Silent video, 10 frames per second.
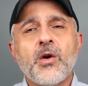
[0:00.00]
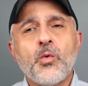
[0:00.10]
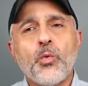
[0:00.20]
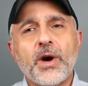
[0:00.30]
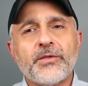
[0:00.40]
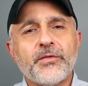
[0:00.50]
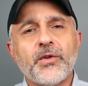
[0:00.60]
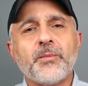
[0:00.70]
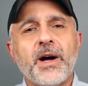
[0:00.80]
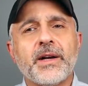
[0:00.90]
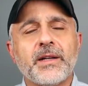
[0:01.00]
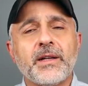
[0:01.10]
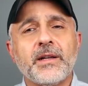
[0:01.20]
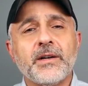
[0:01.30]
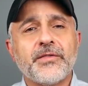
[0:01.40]
one full
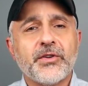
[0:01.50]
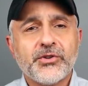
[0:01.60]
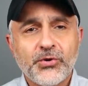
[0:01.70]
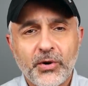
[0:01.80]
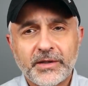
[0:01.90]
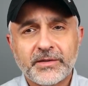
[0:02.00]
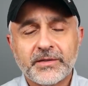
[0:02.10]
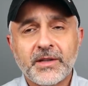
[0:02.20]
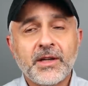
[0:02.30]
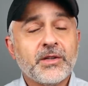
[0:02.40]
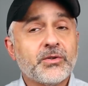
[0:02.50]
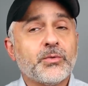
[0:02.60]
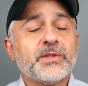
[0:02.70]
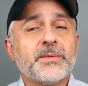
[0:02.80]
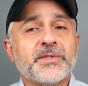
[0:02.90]
bottle of your choice
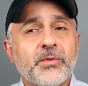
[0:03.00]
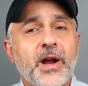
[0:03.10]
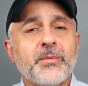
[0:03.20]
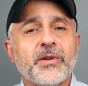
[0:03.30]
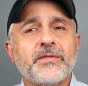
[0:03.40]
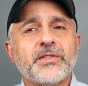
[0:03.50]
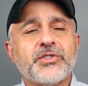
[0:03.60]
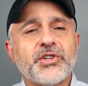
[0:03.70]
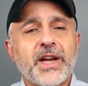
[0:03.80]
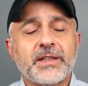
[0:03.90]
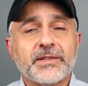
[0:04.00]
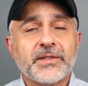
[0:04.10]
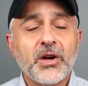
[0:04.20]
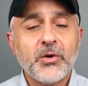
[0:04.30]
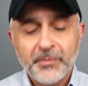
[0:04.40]
to a subscriber of this channel.
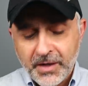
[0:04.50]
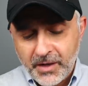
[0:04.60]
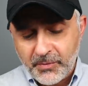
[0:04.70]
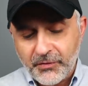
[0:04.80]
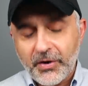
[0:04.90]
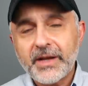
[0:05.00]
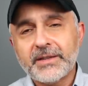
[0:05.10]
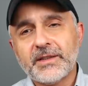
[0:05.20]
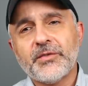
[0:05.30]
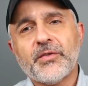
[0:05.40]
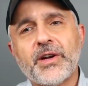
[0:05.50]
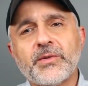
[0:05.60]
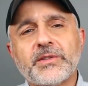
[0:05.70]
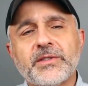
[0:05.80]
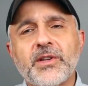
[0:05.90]
So before I get to the
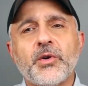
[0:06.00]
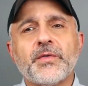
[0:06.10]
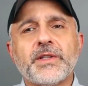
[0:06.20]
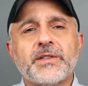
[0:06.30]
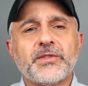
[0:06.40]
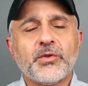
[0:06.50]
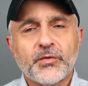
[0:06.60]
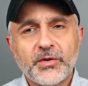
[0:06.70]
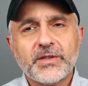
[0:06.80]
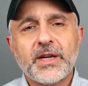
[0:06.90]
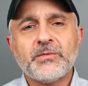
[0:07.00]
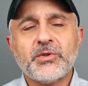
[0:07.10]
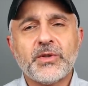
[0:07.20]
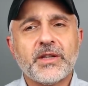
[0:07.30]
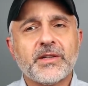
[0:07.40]
fragrances though, if this is your first time
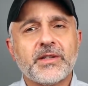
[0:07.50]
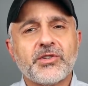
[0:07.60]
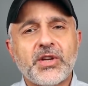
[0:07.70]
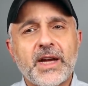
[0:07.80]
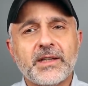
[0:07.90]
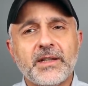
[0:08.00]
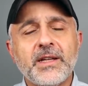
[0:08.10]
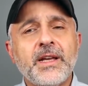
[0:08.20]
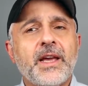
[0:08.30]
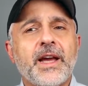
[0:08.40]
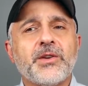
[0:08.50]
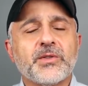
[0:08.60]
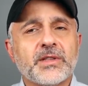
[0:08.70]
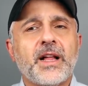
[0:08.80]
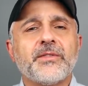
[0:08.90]
tuning into the channel and
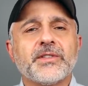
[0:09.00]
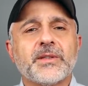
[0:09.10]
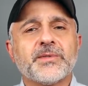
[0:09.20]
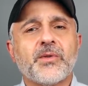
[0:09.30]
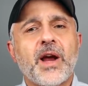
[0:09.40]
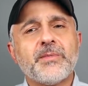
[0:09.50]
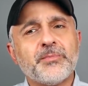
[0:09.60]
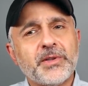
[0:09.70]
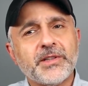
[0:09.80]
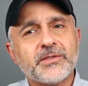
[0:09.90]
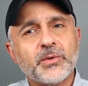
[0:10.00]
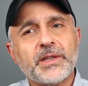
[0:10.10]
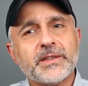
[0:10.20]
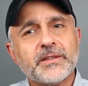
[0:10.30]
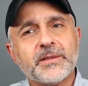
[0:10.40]
you still haven't subscribed, please do
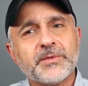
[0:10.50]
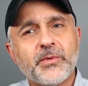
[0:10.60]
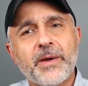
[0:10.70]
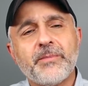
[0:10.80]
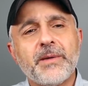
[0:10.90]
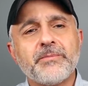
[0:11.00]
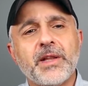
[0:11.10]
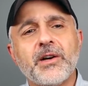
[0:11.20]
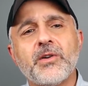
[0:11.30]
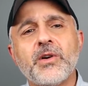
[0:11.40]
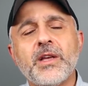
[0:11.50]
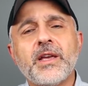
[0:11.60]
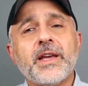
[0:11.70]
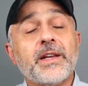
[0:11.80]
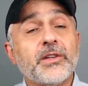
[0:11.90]
click the subscribe button below,
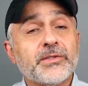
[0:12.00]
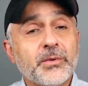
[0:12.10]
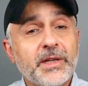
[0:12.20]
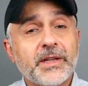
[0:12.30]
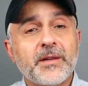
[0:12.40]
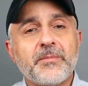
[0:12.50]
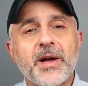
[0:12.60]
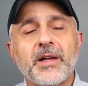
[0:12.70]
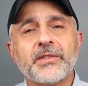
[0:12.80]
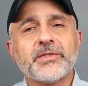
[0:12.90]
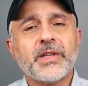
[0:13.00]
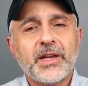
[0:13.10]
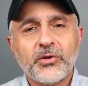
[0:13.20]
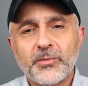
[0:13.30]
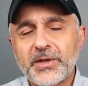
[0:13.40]
and also click the bell so
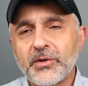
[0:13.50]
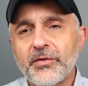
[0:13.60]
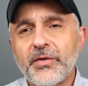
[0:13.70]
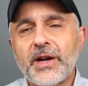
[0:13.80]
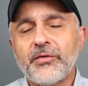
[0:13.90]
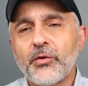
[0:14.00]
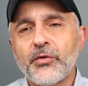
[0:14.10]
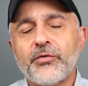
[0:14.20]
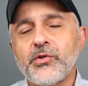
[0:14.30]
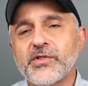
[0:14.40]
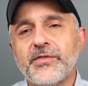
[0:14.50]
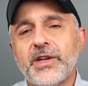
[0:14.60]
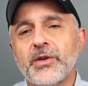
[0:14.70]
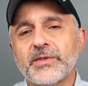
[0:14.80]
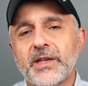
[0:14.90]
that you'll be notified for future
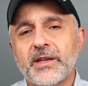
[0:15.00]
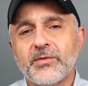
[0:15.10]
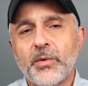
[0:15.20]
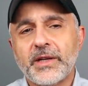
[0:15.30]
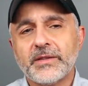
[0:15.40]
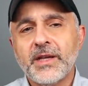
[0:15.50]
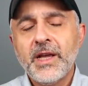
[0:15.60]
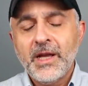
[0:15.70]
videos and giveaways.